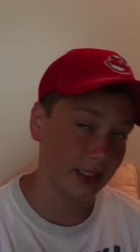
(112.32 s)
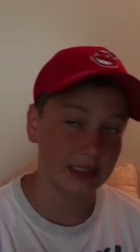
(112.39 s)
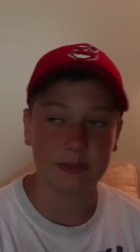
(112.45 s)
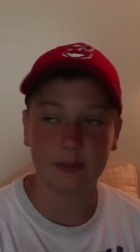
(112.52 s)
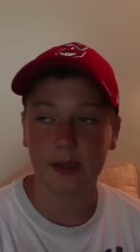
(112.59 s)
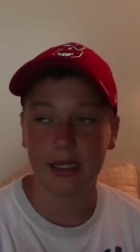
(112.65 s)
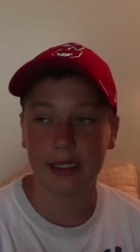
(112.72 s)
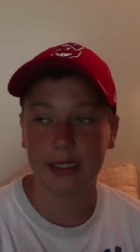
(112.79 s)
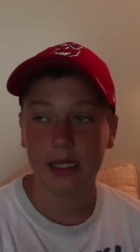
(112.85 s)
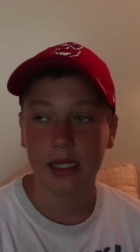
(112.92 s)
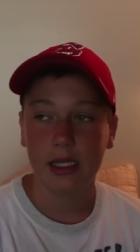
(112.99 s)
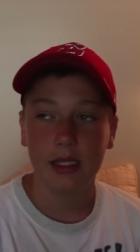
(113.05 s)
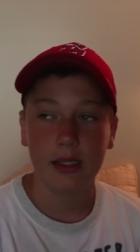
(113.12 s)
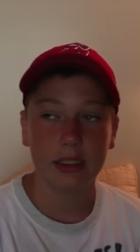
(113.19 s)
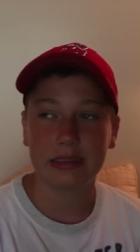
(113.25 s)
It's my,
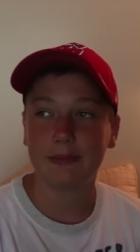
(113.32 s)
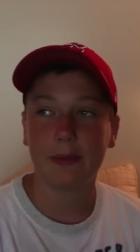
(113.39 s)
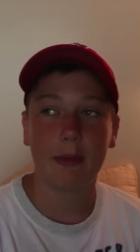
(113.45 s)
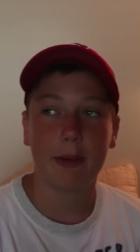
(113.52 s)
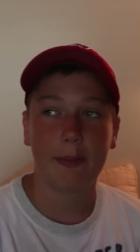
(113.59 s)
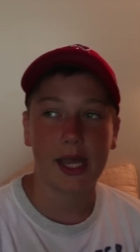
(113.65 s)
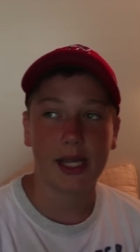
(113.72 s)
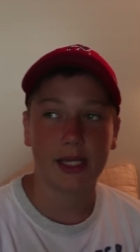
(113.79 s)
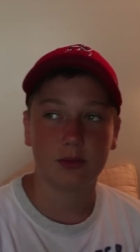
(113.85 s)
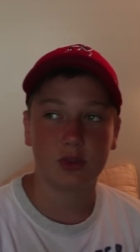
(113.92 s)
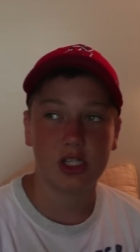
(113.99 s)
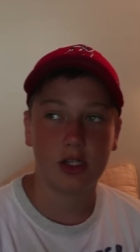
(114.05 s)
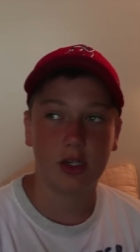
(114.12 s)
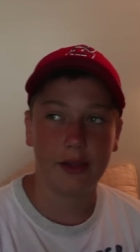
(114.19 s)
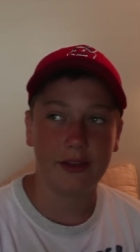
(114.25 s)
it's been my backup
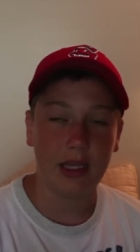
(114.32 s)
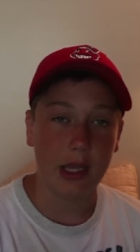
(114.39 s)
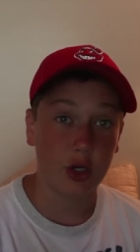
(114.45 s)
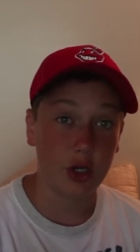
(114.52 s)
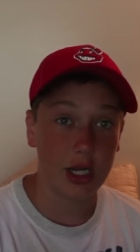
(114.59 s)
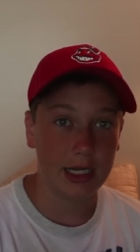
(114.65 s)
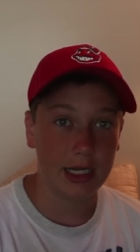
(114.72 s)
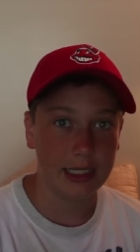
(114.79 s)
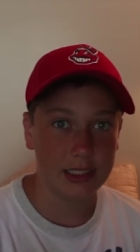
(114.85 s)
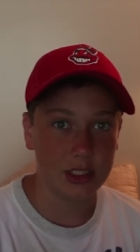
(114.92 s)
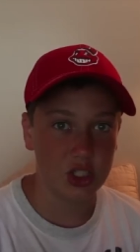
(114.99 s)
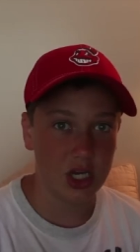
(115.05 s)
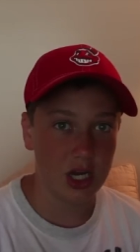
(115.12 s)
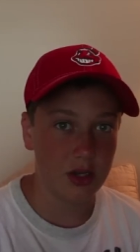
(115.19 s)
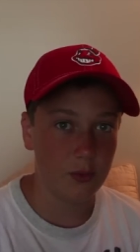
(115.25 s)
channel. I think I created it in
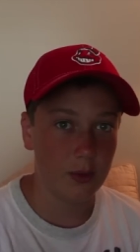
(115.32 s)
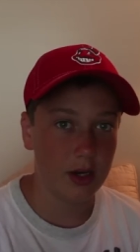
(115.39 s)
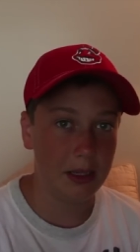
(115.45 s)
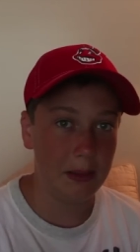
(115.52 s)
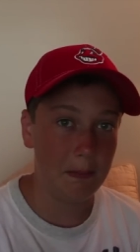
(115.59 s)
January.